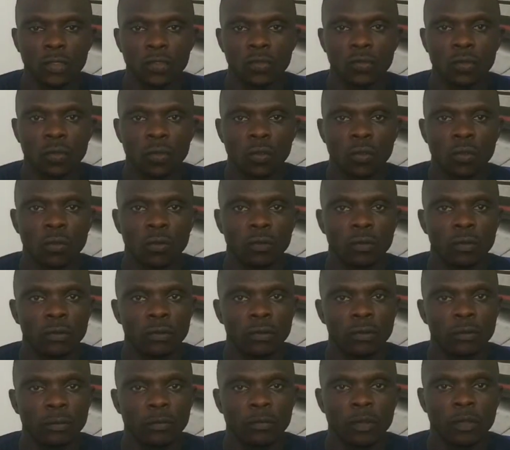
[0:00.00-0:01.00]
So
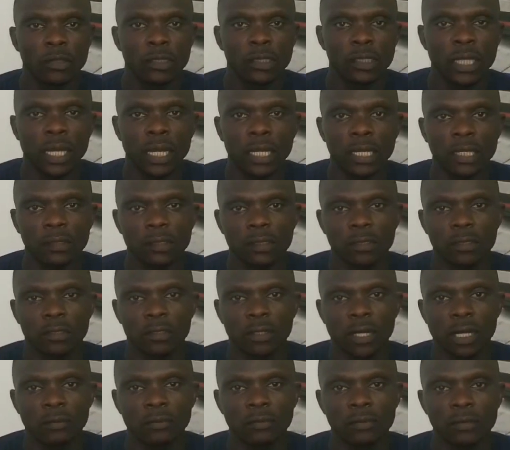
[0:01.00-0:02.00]
consider
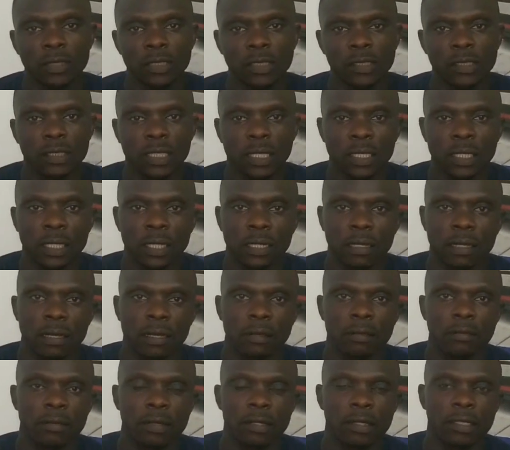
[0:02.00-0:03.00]
subscribe to this channel
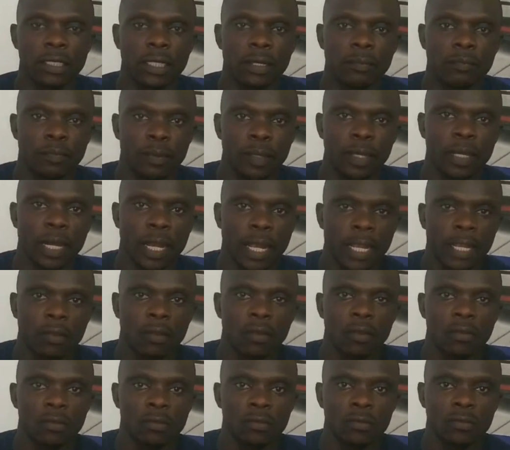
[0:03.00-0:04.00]
and click the bell
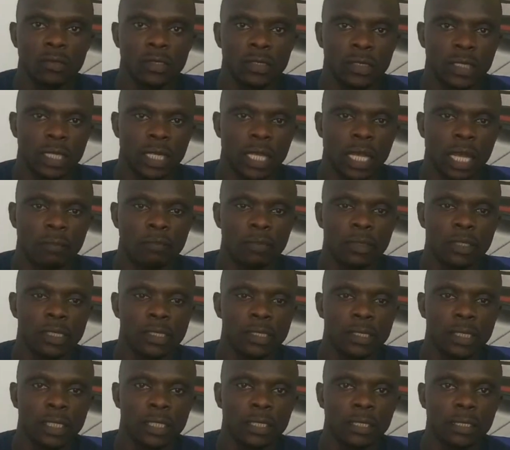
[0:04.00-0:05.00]
icon to stay
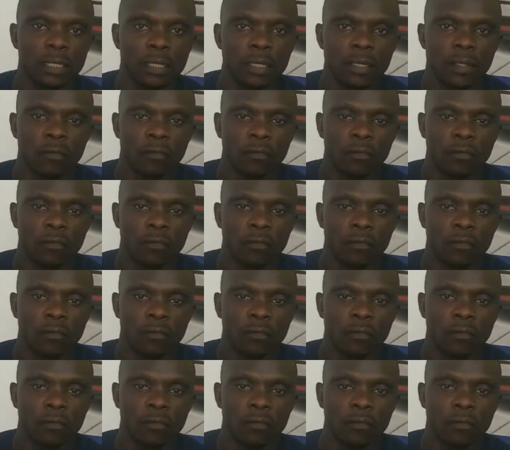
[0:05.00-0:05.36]
updated